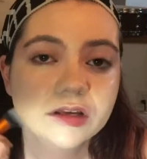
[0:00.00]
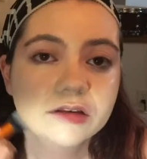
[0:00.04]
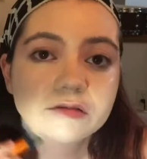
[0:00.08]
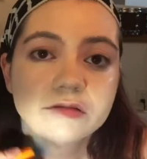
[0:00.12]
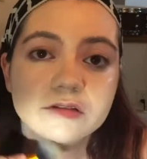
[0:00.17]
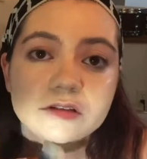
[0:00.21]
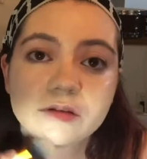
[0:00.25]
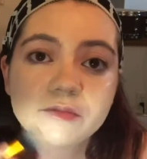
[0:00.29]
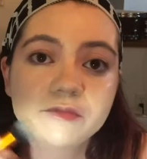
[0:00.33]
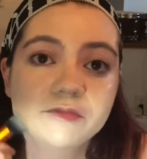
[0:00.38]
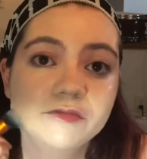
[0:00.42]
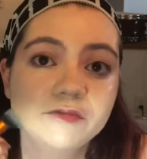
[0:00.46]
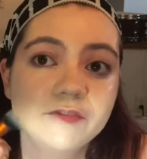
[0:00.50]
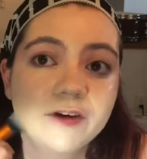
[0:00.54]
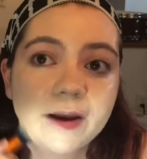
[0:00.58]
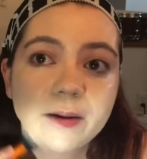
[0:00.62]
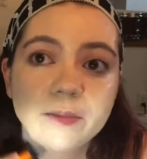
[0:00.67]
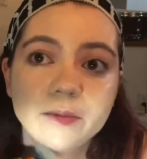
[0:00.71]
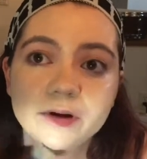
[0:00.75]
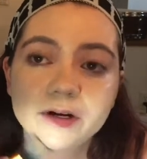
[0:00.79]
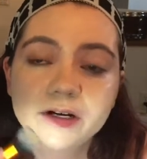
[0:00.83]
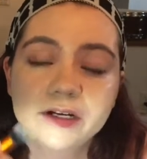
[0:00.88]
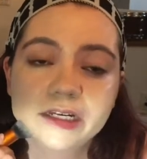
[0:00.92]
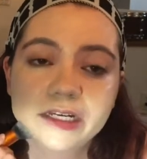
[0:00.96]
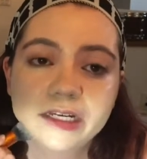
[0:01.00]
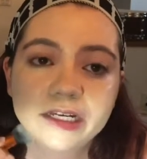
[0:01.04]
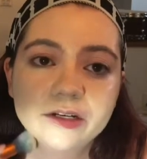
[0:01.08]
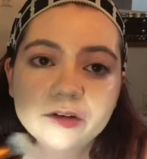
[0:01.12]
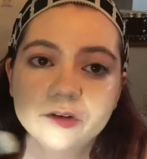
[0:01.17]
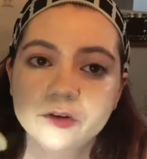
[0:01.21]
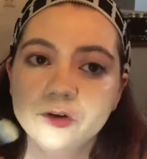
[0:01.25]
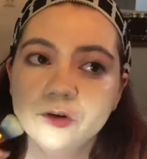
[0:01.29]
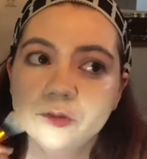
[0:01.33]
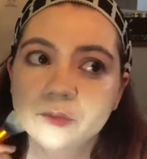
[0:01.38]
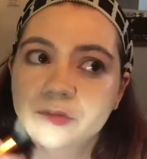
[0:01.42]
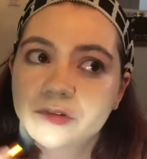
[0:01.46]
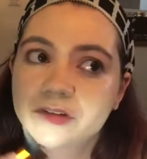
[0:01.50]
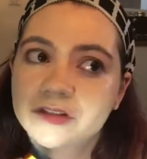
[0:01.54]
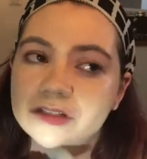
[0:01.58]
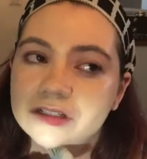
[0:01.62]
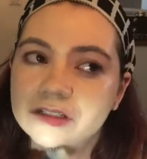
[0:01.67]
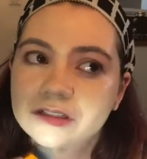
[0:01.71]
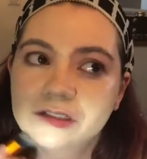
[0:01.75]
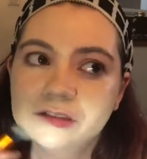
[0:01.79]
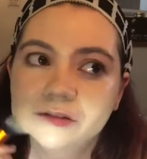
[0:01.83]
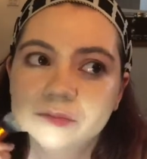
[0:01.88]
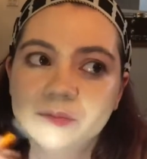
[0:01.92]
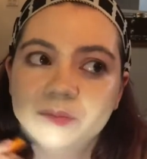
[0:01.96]
some fabric, and hoops.
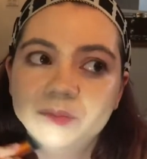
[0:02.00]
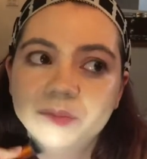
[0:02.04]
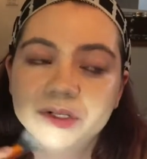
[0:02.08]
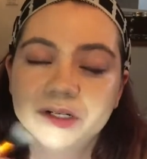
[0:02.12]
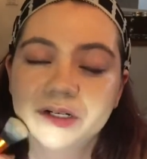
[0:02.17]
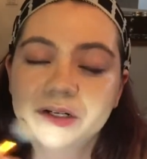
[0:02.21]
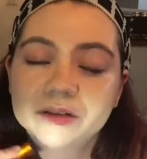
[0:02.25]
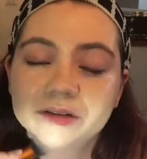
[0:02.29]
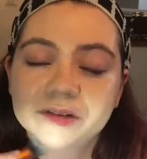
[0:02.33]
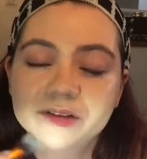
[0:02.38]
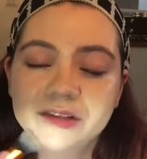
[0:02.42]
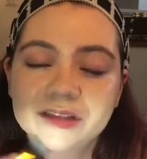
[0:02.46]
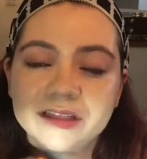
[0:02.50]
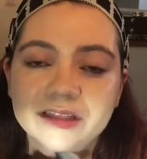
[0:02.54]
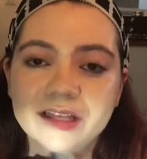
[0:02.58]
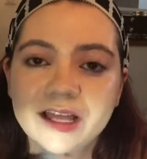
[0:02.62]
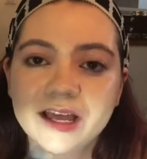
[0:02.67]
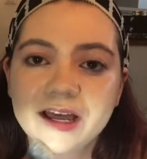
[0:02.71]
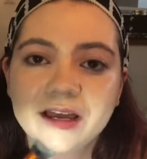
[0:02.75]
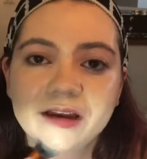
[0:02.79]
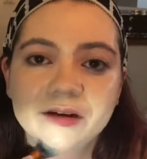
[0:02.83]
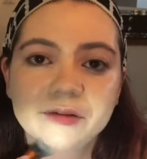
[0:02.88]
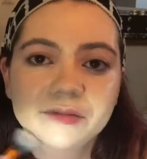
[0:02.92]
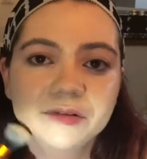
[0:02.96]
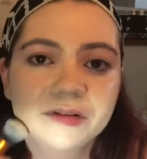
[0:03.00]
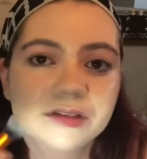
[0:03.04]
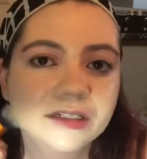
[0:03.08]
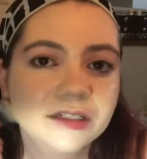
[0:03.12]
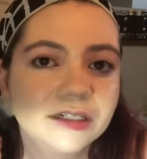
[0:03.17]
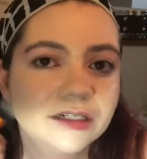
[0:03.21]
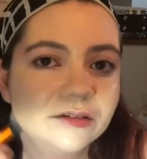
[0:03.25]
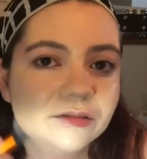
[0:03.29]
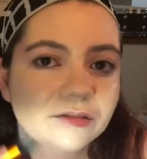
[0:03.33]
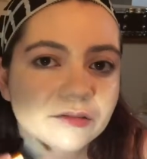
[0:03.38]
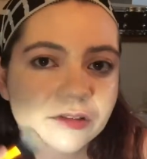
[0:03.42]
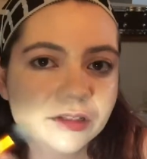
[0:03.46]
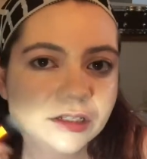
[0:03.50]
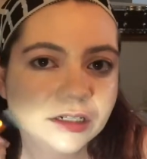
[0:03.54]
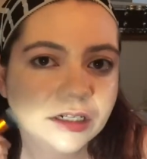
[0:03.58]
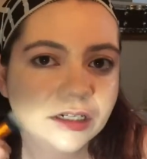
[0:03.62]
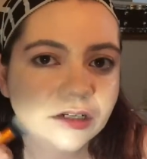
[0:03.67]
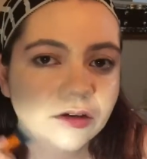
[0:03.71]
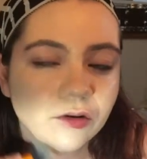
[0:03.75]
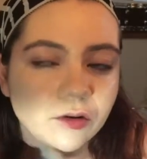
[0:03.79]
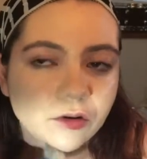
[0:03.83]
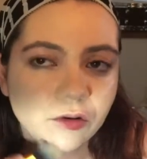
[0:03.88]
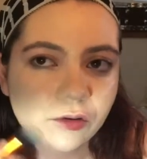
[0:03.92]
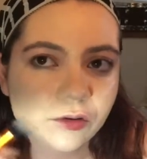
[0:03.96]
But other than that, I really didn't really
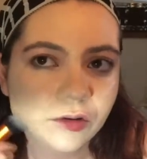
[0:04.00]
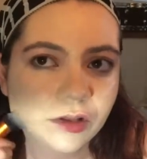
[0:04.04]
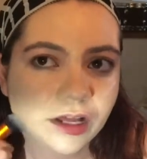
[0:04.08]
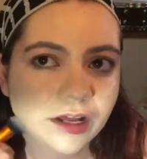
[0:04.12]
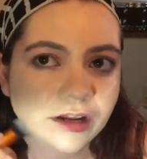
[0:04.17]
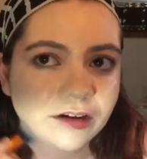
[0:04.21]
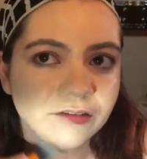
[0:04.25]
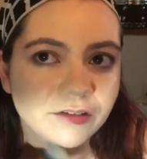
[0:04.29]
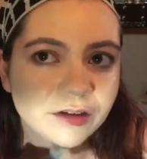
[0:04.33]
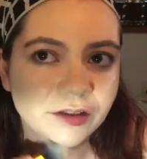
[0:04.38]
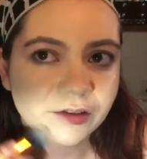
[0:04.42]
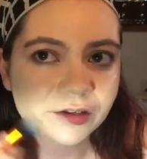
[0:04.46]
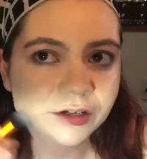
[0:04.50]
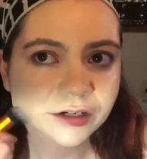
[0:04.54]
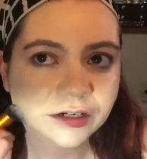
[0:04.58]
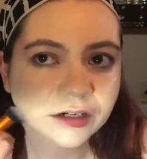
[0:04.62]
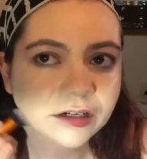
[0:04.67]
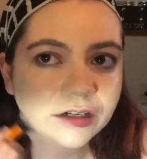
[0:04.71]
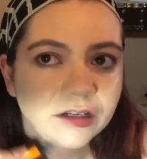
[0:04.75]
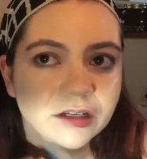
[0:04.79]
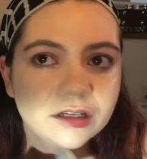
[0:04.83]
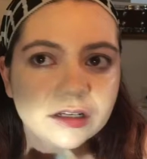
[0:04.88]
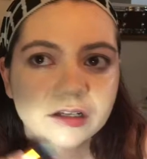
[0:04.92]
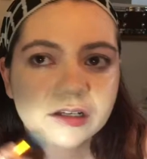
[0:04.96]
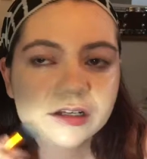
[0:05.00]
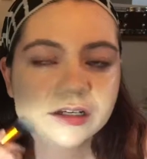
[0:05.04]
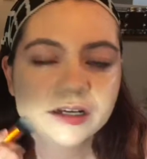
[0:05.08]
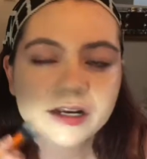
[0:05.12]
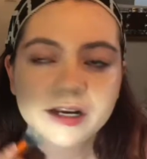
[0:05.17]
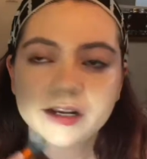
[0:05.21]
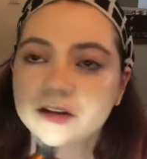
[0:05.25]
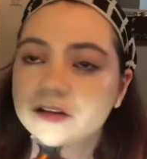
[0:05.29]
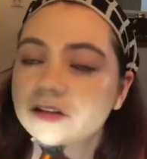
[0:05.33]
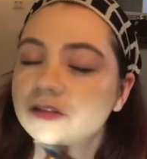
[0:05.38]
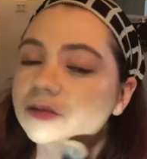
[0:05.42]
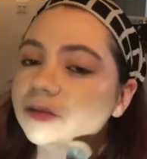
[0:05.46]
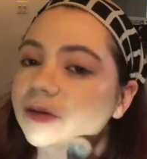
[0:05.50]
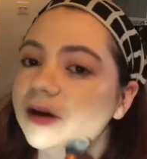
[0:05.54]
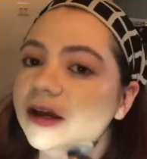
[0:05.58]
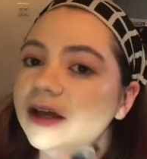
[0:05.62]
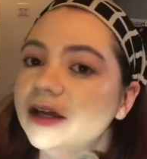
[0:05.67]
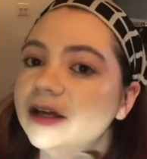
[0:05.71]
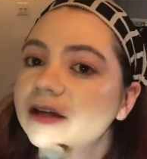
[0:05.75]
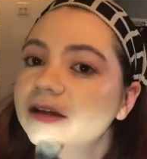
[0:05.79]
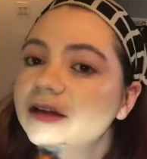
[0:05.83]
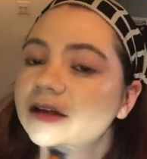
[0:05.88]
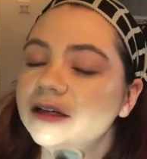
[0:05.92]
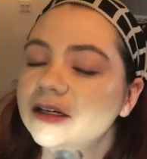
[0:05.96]
need a whole lot of other kind of
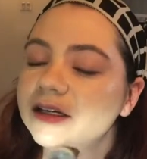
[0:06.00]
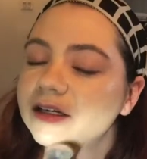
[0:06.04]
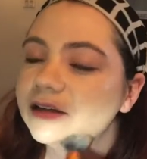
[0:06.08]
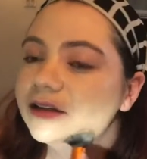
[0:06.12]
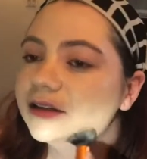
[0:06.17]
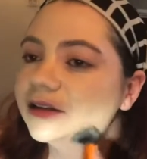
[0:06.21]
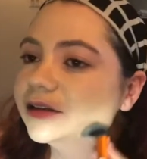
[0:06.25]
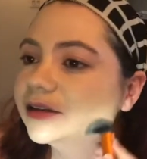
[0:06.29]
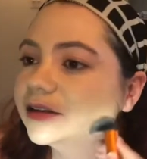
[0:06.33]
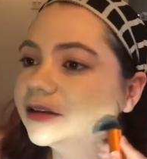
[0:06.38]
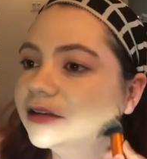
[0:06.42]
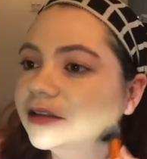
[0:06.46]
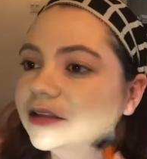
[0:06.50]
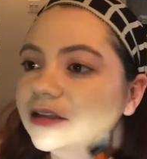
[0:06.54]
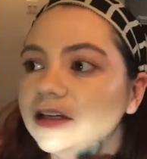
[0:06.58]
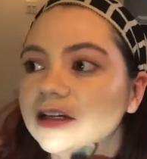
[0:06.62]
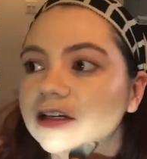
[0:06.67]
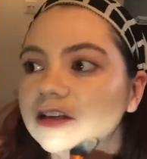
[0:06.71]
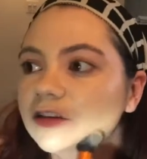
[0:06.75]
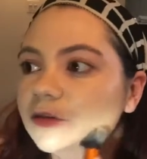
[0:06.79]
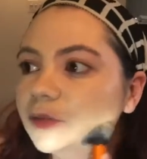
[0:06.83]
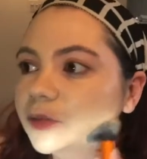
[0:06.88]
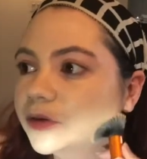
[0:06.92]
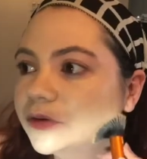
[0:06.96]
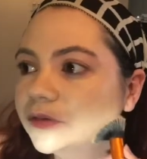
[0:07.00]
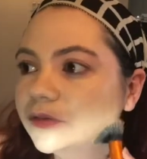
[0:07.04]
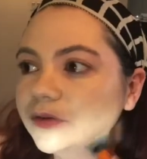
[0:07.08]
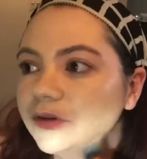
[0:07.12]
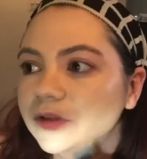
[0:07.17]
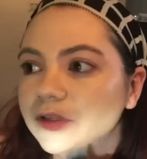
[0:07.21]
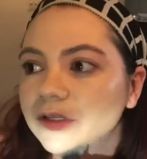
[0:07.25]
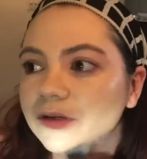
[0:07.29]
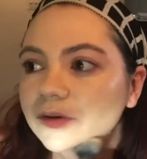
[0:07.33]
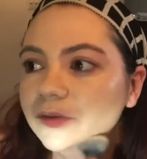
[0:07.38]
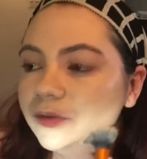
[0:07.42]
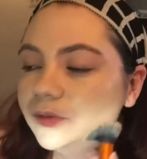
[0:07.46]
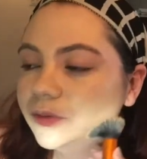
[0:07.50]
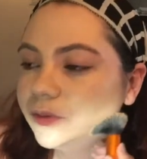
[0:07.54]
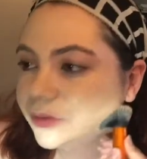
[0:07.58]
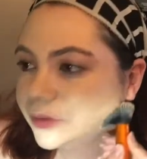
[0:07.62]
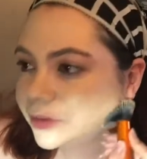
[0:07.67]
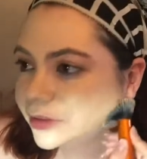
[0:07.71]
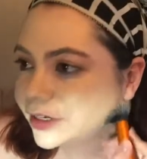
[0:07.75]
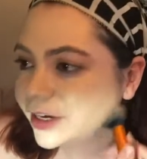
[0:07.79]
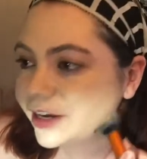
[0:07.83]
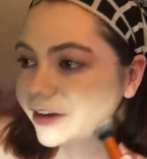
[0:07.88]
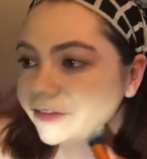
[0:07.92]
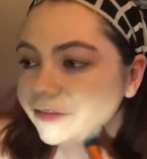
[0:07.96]
thread, and it's been really
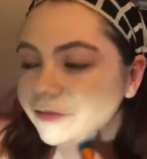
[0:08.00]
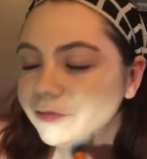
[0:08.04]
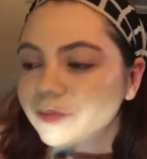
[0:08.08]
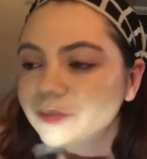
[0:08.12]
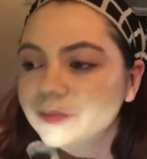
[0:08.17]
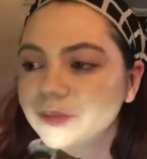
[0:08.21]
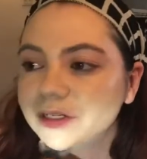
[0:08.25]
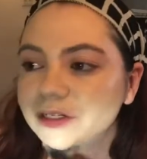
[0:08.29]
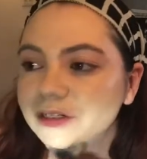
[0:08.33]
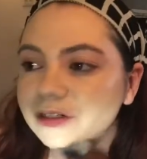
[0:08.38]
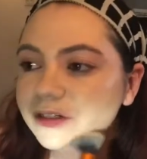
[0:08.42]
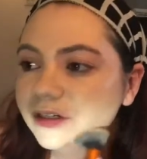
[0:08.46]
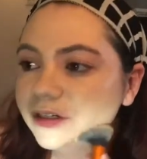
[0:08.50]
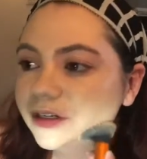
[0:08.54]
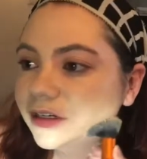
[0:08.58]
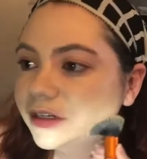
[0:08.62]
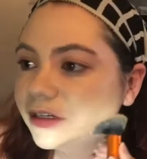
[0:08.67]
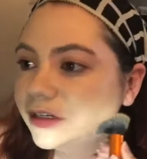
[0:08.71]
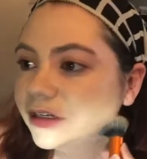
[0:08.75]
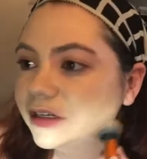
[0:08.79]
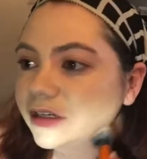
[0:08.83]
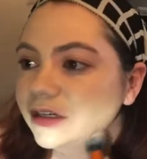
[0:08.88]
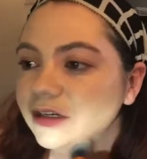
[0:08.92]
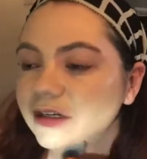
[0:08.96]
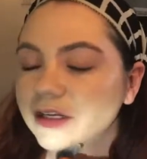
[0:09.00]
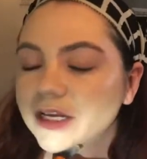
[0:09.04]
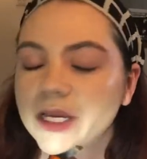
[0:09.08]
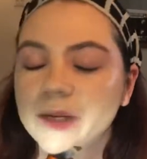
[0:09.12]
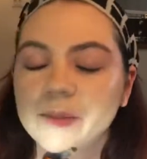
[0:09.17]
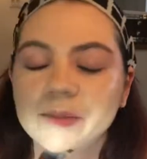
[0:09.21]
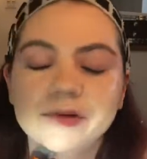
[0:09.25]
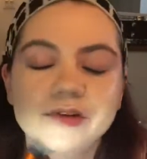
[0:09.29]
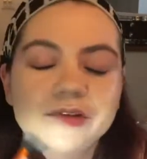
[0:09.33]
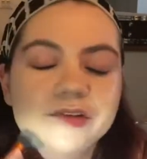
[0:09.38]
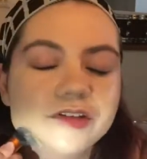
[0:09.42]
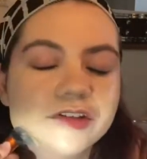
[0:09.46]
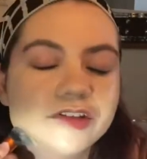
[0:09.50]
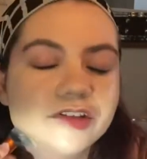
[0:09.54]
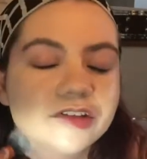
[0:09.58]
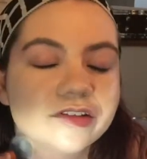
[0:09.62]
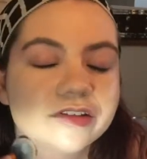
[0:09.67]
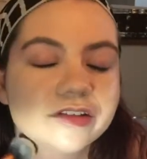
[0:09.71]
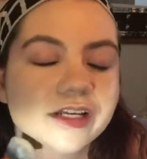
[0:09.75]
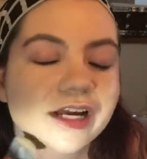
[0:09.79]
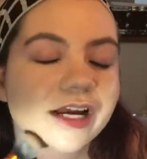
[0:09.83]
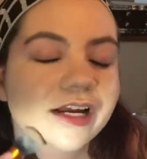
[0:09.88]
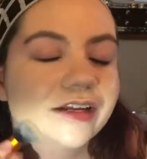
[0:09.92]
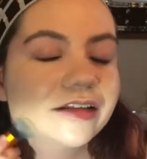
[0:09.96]
cool. I've been able to
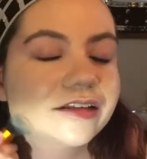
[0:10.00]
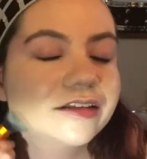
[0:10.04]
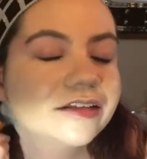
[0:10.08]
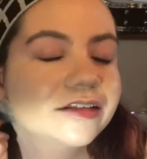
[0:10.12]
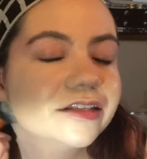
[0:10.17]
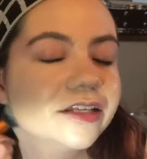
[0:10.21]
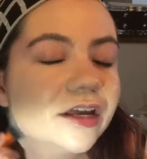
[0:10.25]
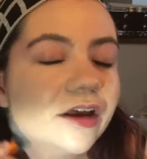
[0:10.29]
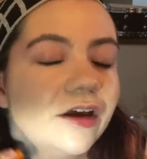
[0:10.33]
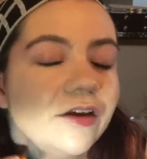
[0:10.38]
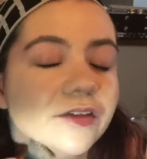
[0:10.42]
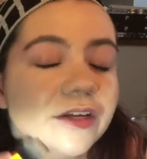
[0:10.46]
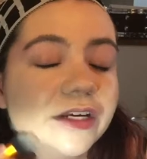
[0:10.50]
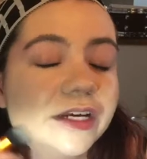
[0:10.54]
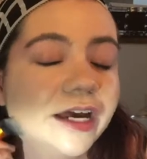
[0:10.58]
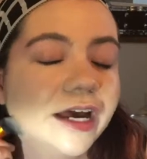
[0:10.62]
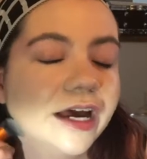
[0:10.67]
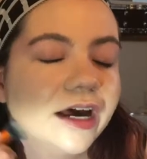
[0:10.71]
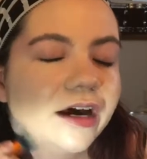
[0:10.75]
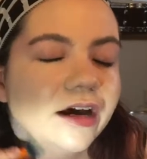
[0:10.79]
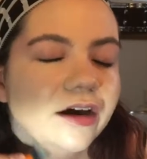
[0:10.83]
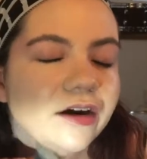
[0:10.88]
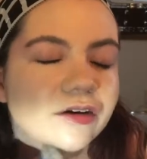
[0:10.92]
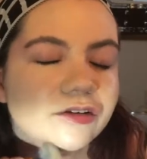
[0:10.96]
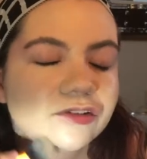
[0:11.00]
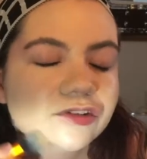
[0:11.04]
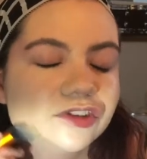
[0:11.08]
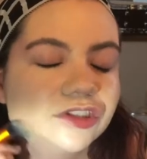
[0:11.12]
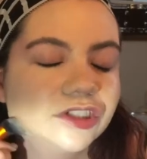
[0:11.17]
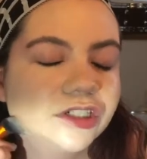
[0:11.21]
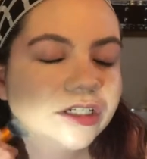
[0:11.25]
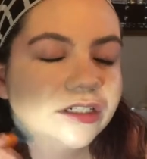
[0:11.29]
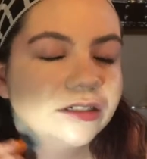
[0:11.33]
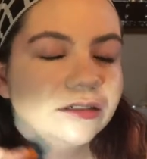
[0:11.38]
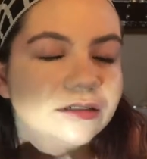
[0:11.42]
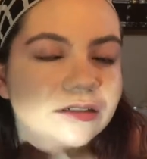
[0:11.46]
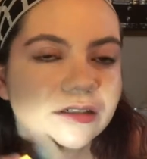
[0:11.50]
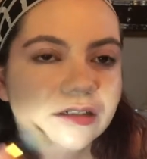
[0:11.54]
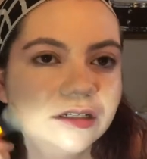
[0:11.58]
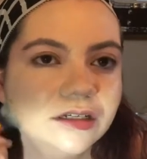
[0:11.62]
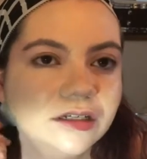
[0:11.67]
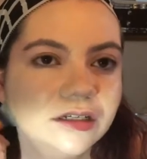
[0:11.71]
just kind of sit on the couch and,